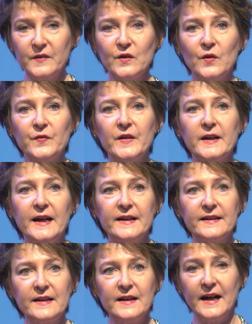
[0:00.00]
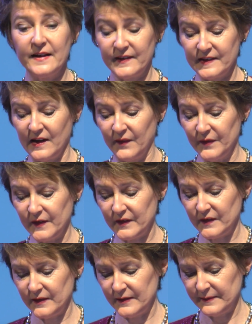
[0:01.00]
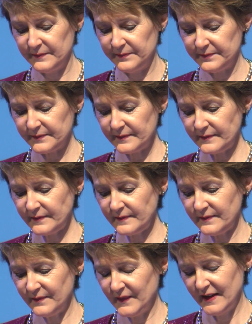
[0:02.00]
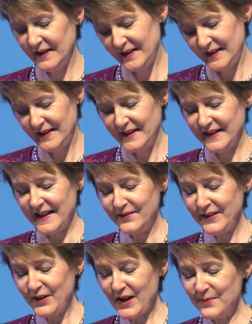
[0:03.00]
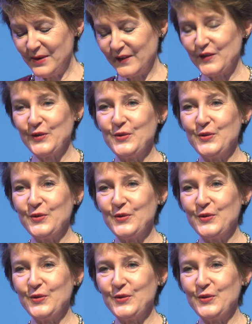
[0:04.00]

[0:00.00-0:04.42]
consideration cultural or linguistic specificities of a country.